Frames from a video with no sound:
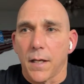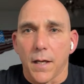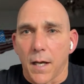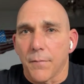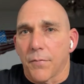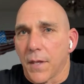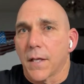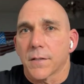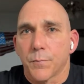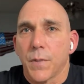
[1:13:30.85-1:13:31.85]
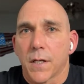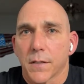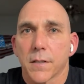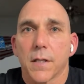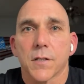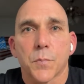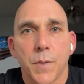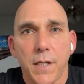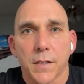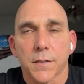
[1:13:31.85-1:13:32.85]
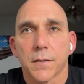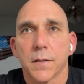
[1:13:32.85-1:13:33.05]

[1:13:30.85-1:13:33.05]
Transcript: I think it's because of this piece.